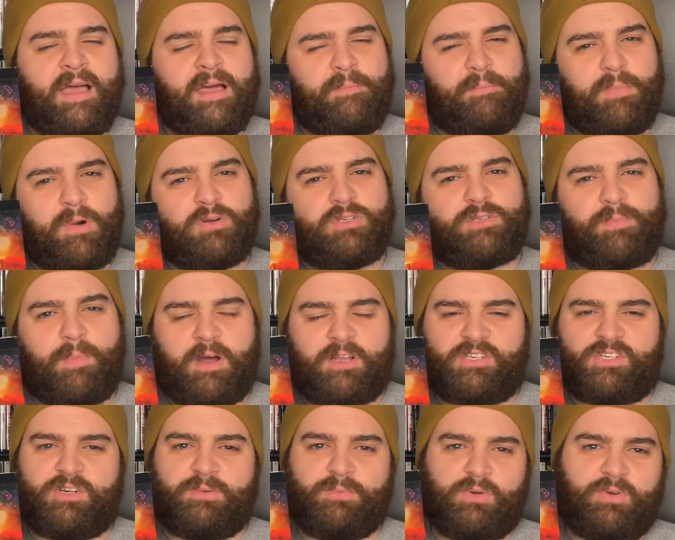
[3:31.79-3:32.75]
Most
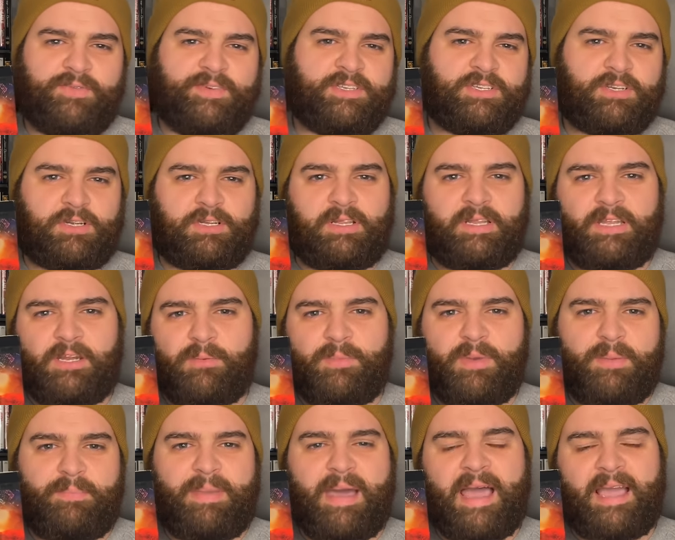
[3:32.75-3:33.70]
monster movies are a little
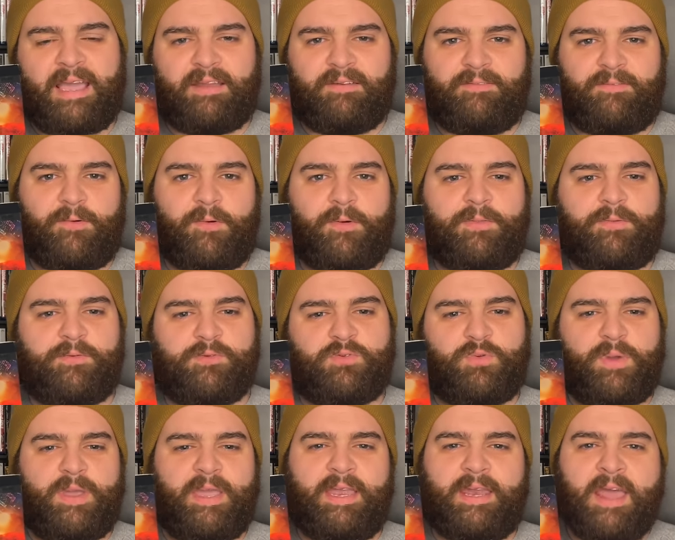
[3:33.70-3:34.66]
bit back and forth
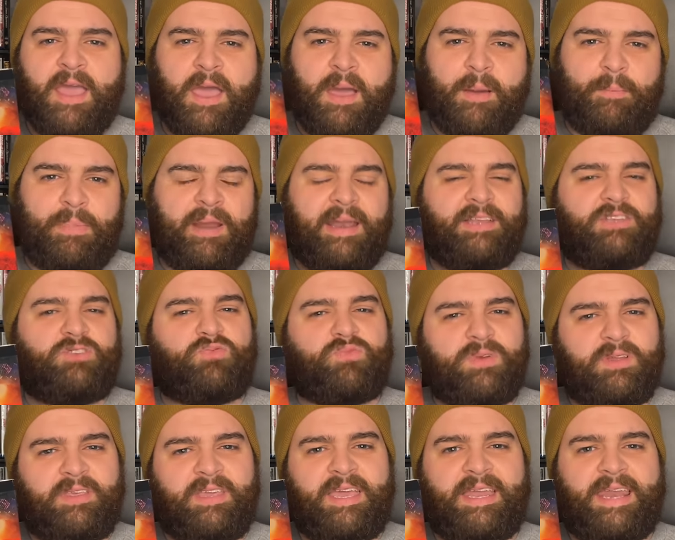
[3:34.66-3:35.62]
between, but it's
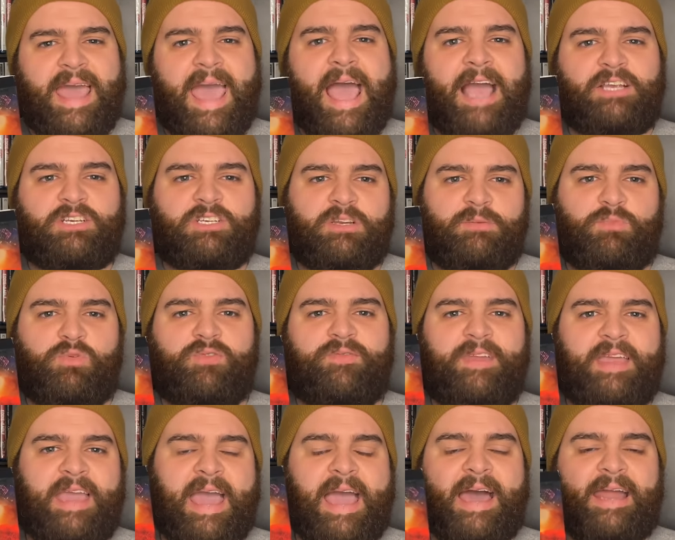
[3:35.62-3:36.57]
really an action
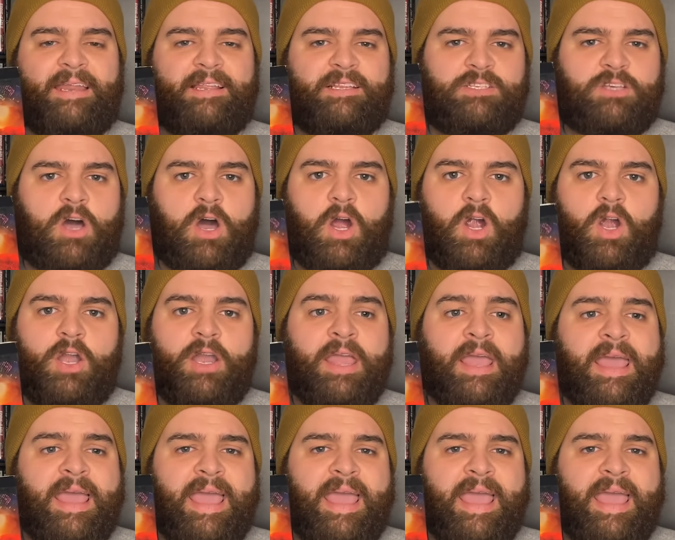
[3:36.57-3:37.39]
movie at its heart.